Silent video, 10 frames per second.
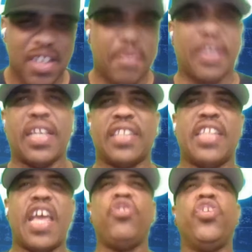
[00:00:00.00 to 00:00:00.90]
because
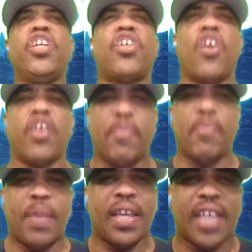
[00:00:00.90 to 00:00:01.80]
now you didn't caught a
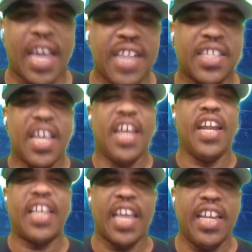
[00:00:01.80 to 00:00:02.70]
big case and they
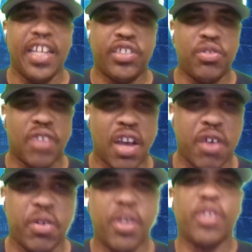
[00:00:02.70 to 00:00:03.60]
can't let you
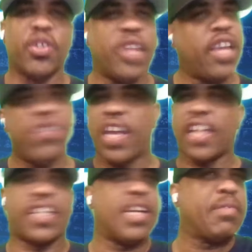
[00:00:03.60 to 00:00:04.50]
go. So now you got to
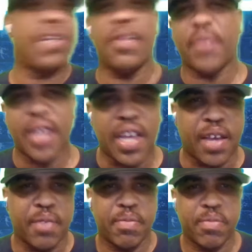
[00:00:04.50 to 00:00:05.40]
come give it
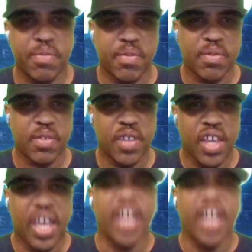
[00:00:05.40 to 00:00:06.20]
up. And